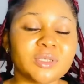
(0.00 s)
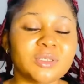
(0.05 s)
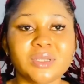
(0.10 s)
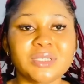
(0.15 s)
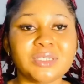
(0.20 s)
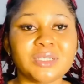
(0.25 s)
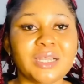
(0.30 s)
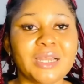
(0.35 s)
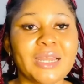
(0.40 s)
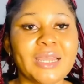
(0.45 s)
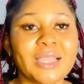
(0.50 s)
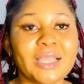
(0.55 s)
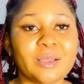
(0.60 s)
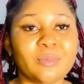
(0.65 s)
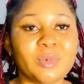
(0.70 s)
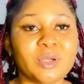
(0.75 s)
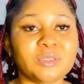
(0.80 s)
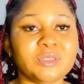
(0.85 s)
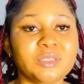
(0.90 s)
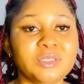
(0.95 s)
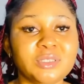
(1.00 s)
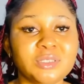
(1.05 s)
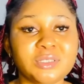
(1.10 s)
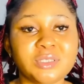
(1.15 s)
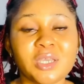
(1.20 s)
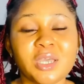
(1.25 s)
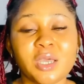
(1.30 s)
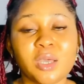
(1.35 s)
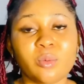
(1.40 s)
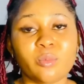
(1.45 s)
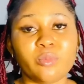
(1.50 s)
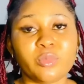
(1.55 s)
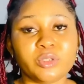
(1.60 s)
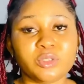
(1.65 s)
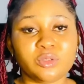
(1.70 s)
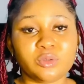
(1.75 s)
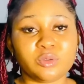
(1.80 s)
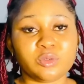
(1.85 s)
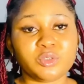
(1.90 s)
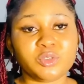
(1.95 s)
One thing I like about this
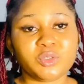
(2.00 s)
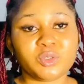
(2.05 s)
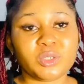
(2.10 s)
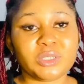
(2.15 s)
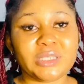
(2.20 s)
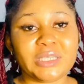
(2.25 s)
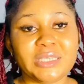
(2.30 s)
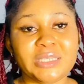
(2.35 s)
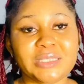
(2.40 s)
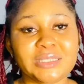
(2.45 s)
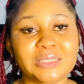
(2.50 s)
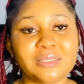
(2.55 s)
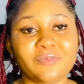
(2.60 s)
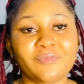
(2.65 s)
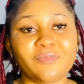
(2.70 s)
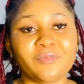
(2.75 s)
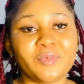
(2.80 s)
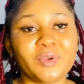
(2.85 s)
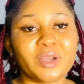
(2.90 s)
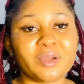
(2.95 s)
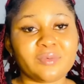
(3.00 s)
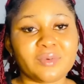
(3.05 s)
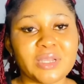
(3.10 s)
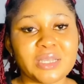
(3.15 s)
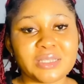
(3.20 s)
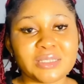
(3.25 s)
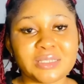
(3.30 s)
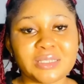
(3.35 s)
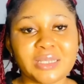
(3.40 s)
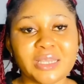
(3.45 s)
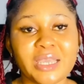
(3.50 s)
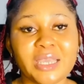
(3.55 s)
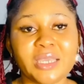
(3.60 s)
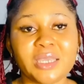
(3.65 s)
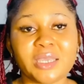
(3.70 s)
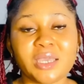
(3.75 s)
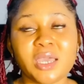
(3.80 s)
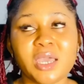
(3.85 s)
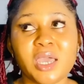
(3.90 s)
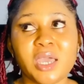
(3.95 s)
body lotion is the fragrance.
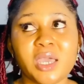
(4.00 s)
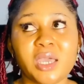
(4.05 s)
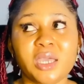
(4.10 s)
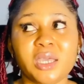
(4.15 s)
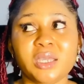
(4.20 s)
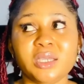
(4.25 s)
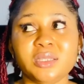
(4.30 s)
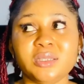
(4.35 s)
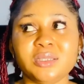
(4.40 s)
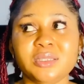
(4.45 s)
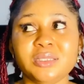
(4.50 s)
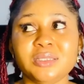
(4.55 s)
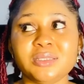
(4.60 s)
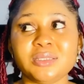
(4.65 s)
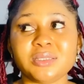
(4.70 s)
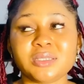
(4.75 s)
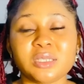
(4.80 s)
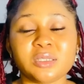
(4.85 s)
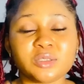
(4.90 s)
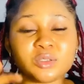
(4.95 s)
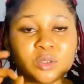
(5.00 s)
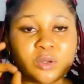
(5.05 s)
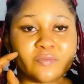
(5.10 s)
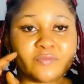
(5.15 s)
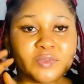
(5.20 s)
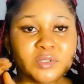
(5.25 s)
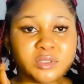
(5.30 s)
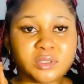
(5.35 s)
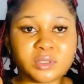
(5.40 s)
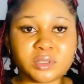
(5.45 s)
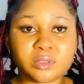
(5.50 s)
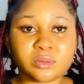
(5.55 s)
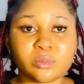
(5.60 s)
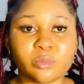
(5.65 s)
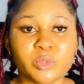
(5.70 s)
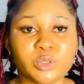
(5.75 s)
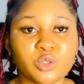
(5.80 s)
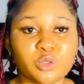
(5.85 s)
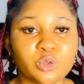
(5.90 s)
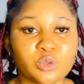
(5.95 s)
Like, the scent of this
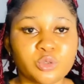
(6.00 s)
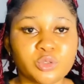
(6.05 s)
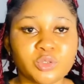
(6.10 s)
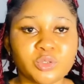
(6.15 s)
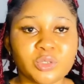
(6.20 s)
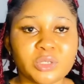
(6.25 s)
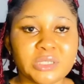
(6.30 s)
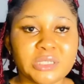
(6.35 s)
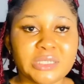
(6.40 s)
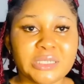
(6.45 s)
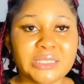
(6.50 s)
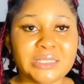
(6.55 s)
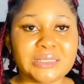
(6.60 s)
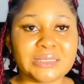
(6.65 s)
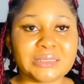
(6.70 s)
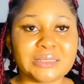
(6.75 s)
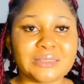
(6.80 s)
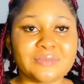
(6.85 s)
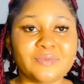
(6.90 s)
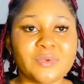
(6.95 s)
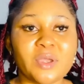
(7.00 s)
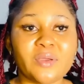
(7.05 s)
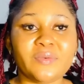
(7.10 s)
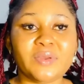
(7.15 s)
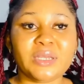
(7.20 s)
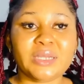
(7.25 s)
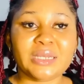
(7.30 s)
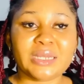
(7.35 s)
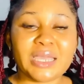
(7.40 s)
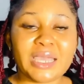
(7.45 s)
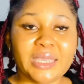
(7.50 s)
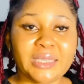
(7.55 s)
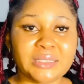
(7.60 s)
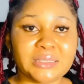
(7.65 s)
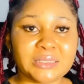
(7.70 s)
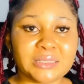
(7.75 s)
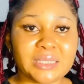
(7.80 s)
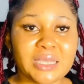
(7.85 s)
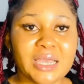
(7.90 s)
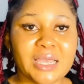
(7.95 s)
body lotion is very
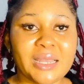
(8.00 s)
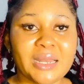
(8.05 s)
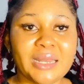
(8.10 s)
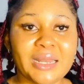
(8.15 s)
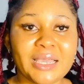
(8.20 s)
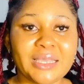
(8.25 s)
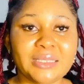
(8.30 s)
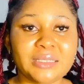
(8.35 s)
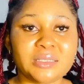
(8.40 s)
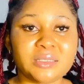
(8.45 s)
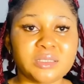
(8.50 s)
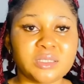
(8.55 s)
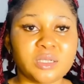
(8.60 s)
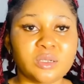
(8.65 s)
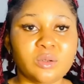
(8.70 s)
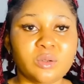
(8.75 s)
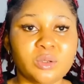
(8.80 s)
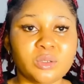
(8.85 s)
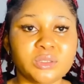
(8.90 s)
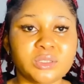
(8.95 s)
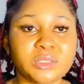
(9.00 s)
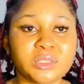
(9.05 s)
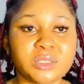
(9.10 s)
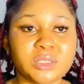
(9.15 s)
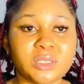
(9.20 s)
nice. I like it a lot.